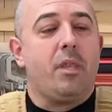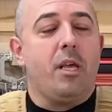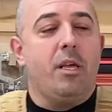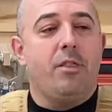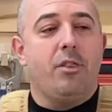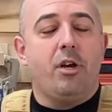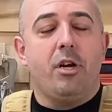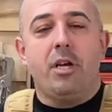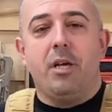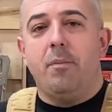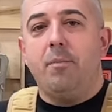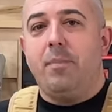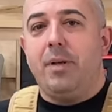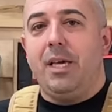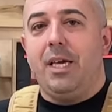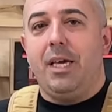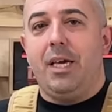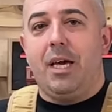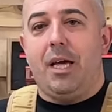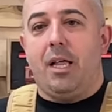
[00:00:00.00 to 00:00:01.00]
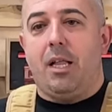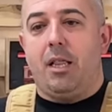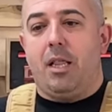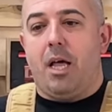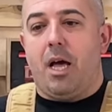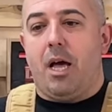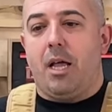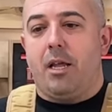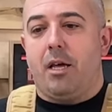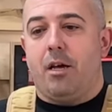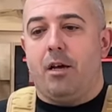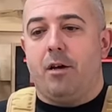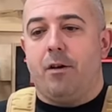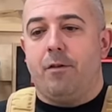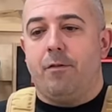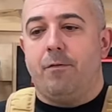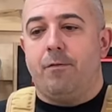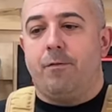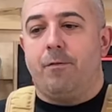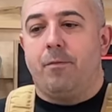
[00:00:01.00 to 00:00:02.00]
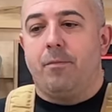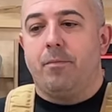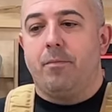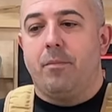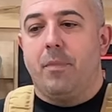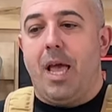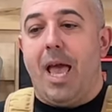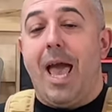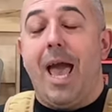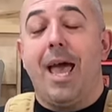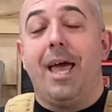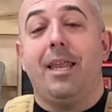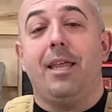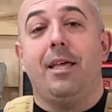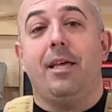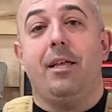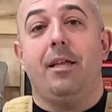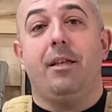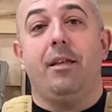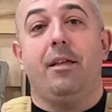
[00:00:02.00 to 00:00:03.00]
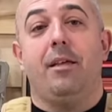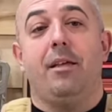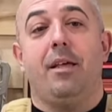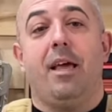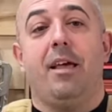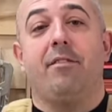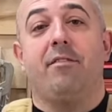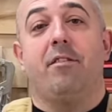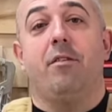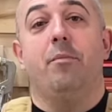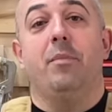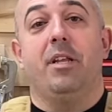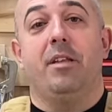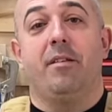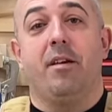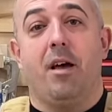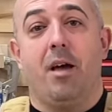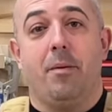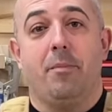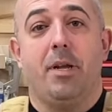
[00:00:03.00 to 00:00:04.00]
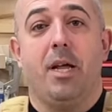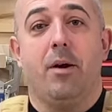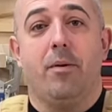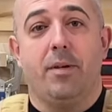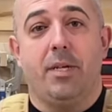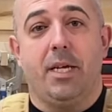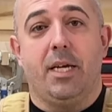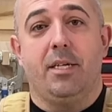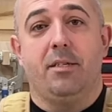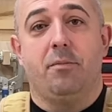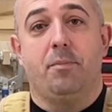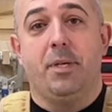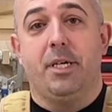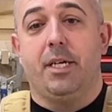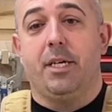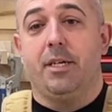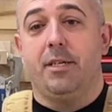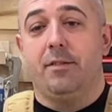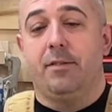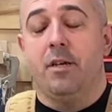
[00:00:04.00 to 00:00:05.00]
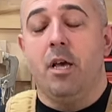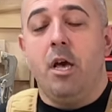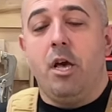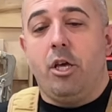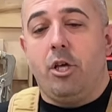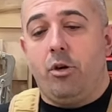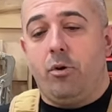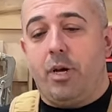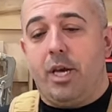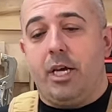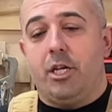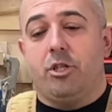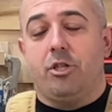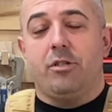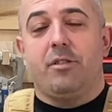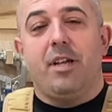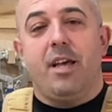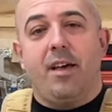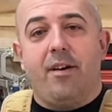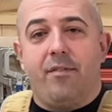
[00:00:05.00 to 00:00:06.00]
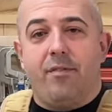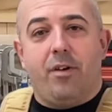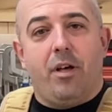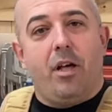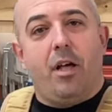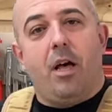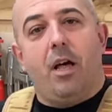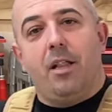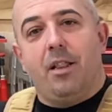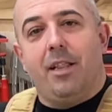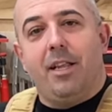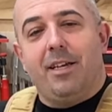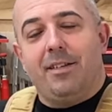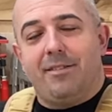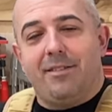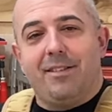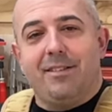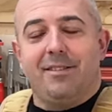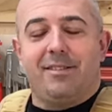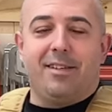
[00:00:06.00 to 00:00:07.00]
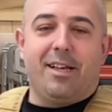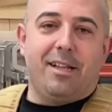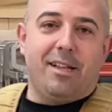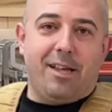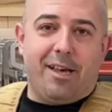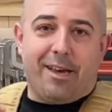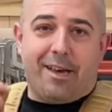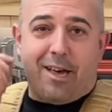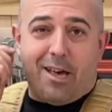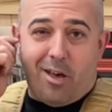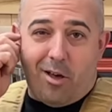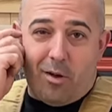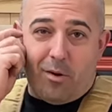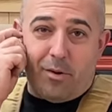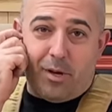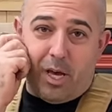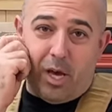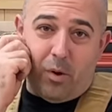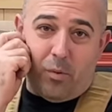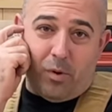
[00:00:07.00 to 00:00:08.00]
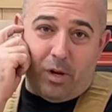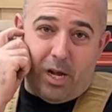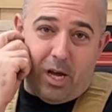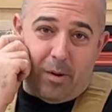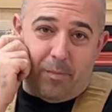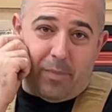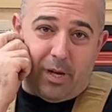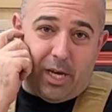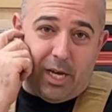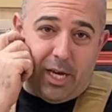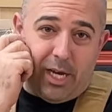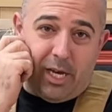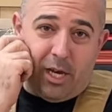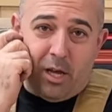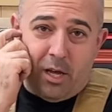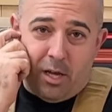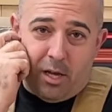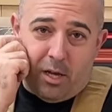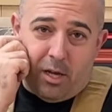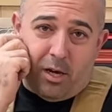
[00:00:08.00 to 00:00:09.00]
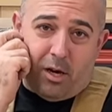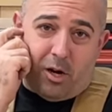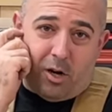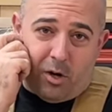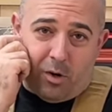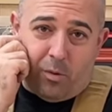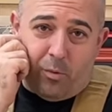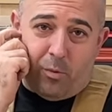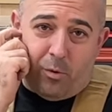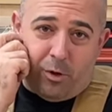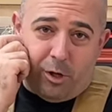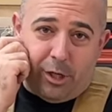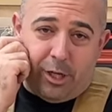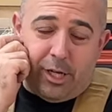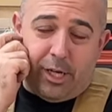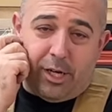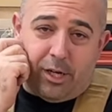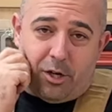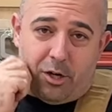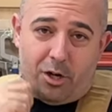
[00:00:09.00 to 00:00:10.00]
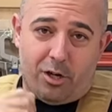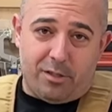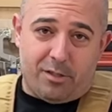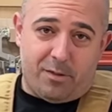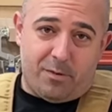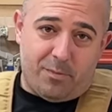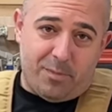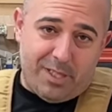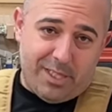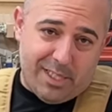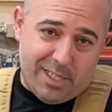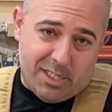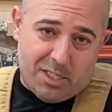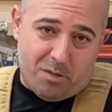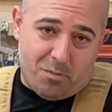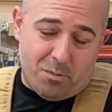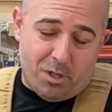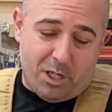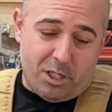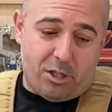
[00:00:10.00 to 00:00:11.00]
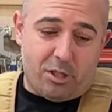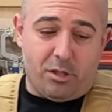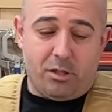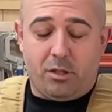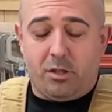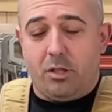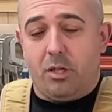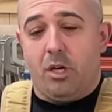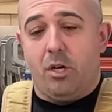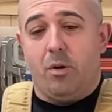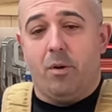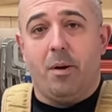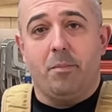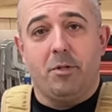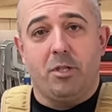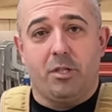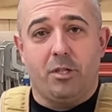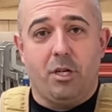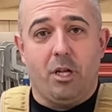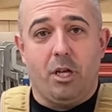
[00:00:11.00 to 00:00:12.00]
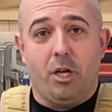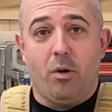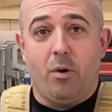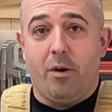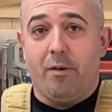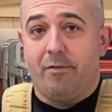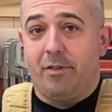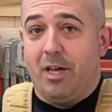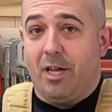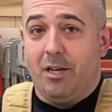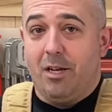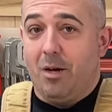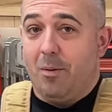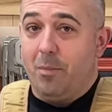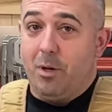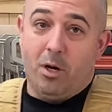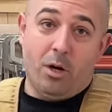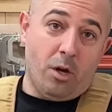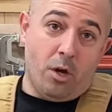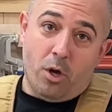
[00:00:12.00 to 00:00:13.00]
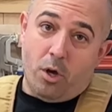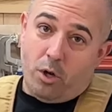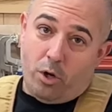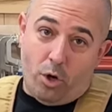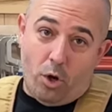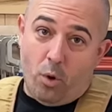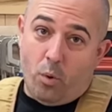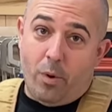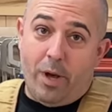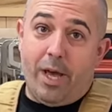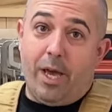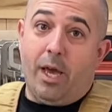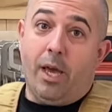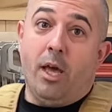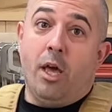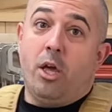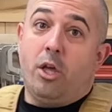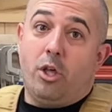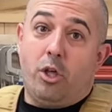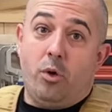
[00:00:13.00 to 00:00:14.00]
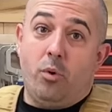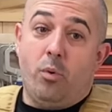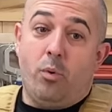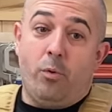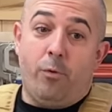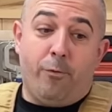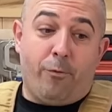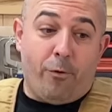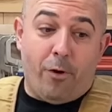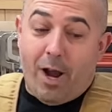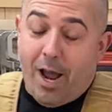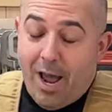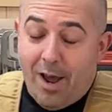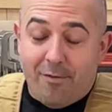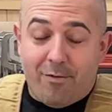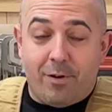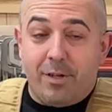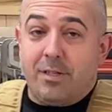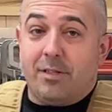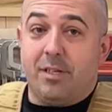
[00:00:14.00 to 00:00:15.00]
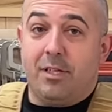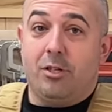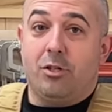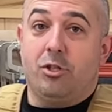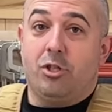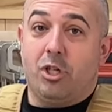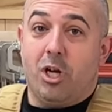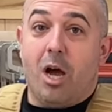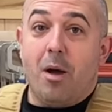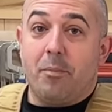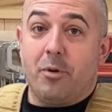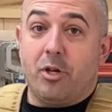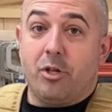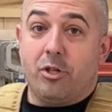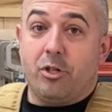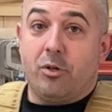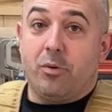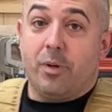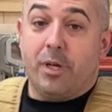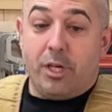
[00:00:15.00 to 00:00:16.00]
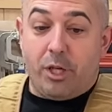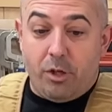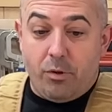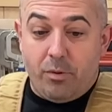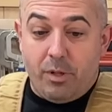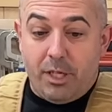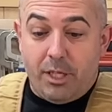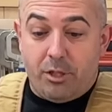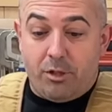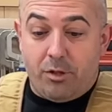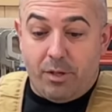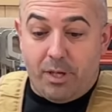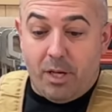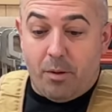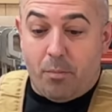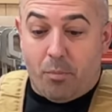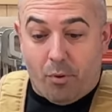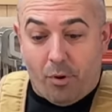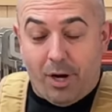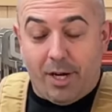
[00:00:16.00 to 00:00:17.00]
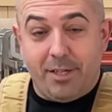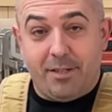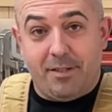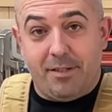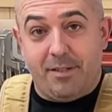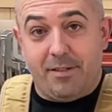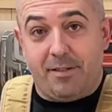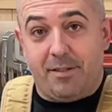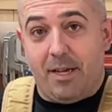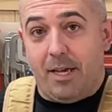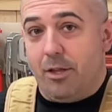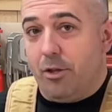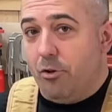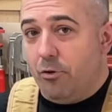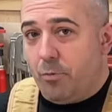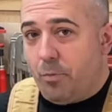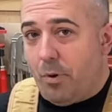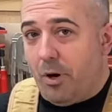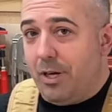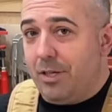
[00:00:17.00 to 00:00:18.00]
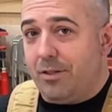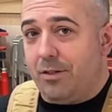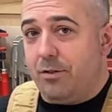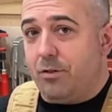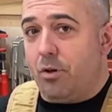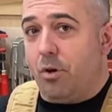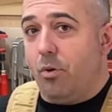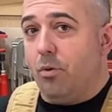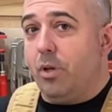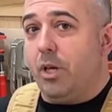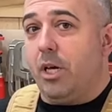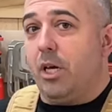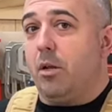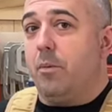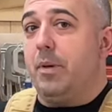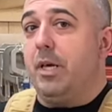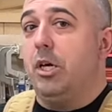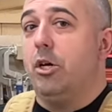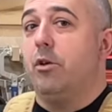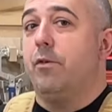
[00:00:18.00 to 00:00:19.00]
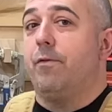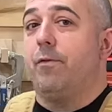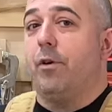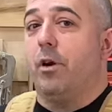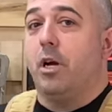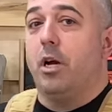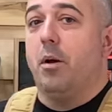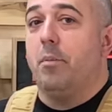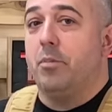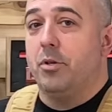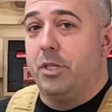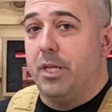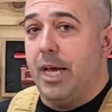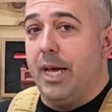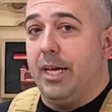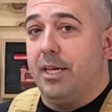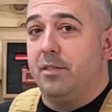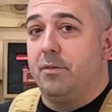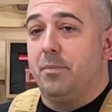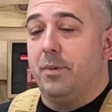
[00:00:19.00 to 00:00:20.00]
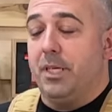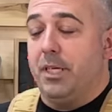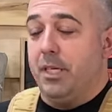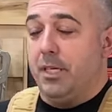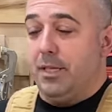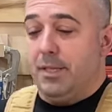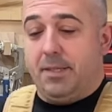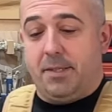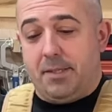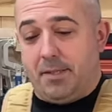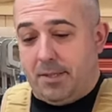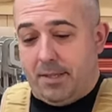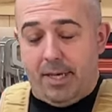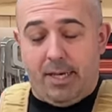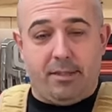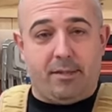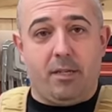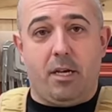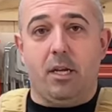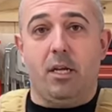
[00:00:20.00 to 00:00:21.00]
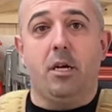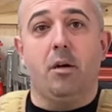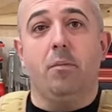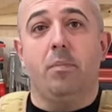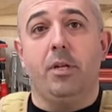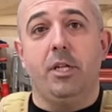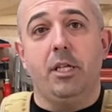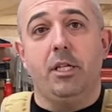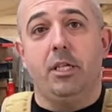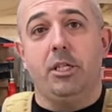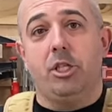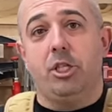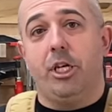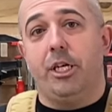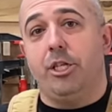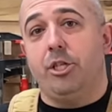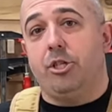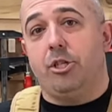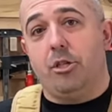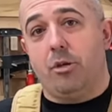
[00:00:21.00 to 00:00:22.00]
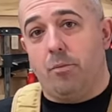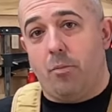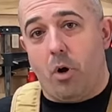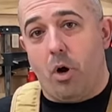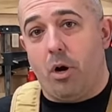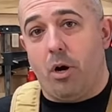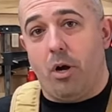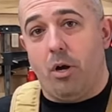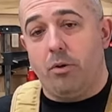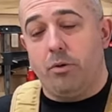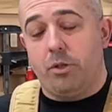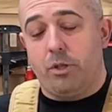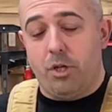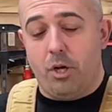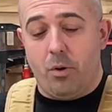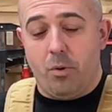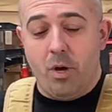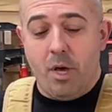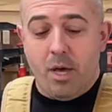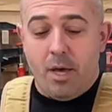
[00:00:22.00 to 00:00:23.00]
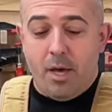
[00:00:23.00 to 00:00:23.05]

there can be a lot of added estimate time nowadays, because you can't just have a list and say like, oh, okay, when I buy heartwood, it costs me this much, and so I'm just going to go off that number. No way. You, for every single job you're doing, you need to get prices, and those prices are only going to be good for a couple days because it's going to completely change tomorrow. So